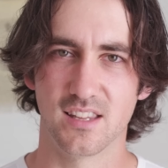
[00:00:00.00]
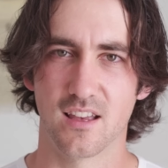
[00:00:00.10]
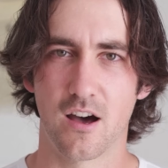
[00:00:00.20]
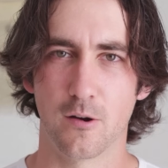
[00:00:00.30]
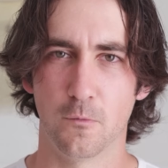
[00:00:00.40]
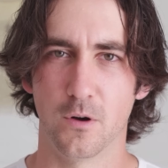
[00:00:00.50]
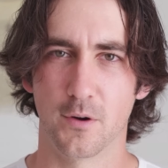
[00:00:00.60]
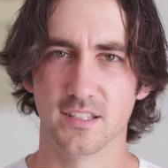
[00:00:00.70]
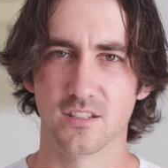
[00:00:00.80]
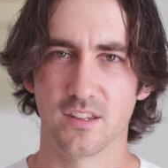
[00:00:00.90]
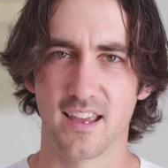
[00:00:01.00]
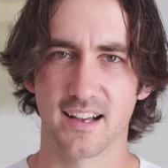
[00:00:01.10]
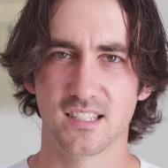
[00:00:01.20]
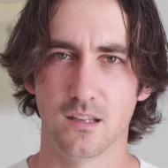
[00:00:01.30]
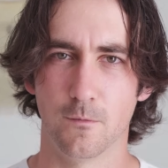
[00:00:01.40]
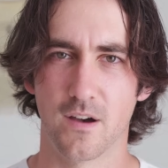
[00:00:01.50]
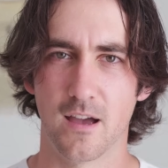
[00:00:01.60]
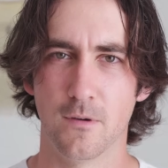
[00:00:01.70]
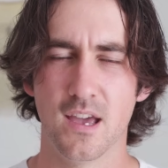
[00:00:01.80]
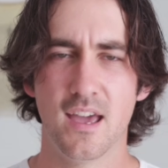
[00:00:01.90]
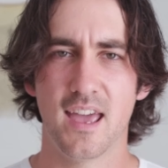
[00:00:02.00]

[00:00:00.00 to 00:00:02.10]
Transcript: the autofocus on the X-T5,